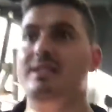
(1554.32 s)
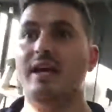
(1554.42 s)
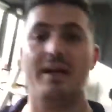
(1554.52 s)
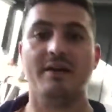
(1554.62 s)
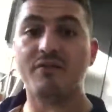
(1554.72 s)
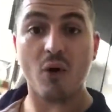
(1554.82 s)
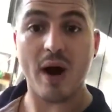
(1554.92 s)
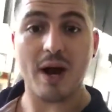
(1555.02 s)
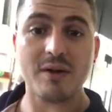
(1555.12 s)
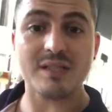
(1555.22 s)
they say 4
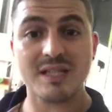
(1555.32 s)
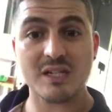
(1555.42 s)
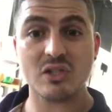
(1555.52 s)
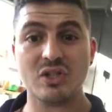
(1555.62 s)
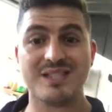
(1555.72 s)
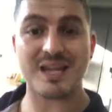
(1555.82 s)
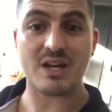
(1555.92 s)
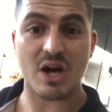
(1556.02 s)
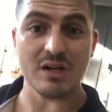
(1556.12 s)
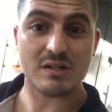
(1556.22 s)
hours and then you can do your second
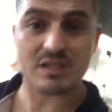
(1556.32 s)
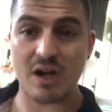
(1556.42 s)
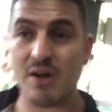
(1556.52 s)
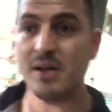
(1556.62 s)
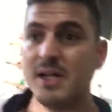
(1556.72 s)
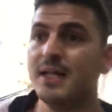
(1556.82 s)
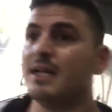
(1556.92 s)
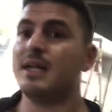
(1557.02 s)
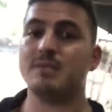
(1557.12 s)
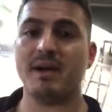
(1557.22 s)
coat, so
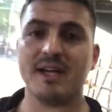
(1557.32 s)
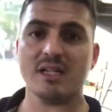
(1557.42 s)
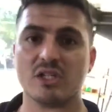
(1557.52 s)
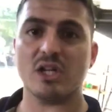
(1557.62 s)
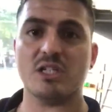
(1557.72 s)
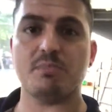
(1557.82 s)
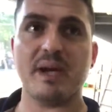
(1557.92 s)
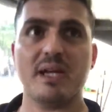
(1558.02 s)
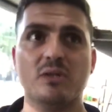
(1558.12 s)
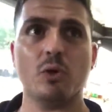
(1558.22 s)
it's making us go
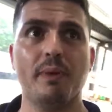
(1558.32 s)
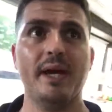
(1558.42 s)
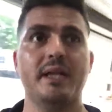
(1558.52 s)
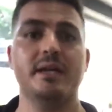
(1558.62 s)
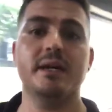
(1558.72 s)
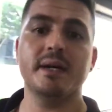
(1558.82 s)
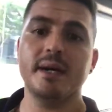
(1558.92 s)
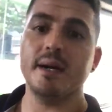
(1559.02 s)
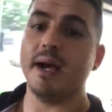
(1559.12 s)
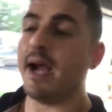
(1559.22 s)
speedy torpeedy.
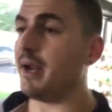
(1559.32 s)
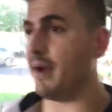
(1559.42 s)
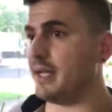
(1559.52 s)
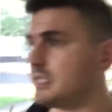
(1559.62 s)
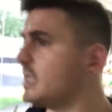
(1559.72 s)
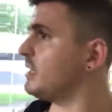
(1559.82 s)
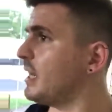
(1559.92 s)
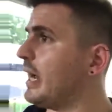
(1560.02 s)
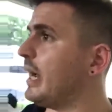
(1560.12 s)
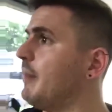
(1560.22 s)
Anyways,
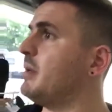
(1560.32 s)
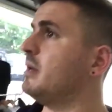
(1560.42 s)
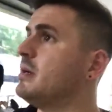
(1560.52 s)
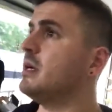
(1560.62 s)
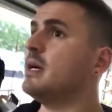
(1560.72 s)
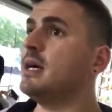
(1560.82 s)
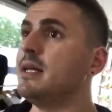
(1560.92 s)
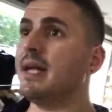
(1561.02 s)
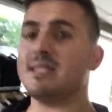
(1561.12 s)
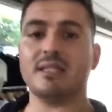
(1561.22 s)

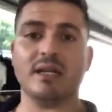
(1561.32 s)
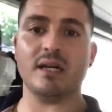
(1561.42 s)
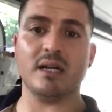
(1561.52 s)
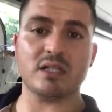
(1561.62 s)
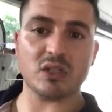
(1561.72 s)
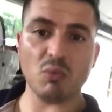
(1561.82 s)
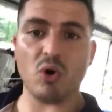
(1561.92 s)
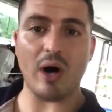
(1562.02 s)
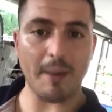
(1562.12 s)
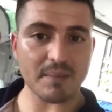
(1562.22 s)
that's the
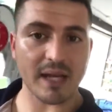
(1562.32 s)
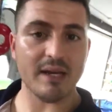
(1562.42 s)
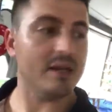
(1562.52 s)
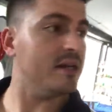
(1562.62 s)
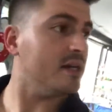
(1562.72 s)
small update